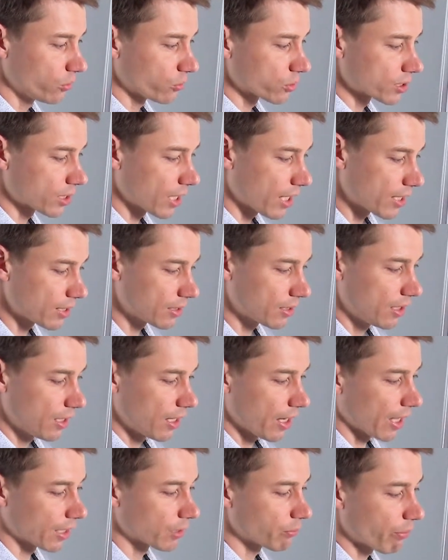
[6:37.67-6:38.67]
10
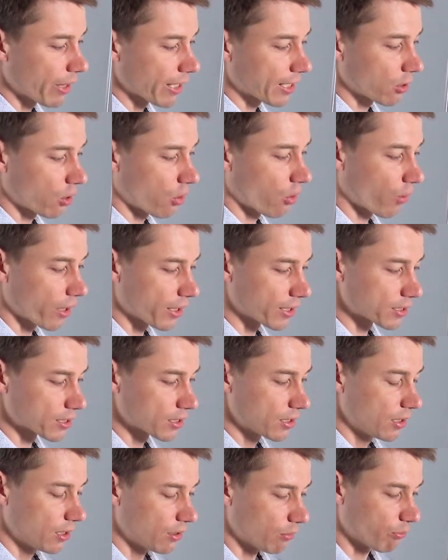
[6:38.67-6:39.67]
and Mac OS
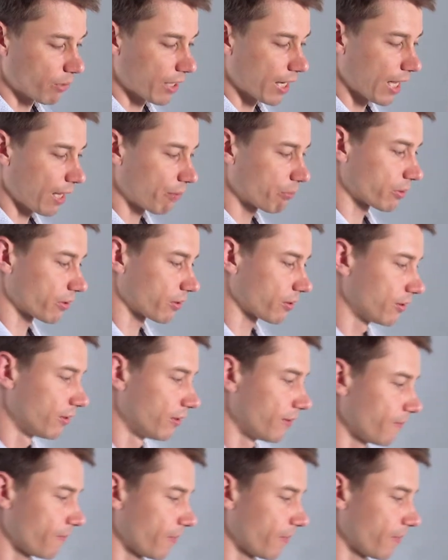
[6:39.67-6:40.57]
by Apple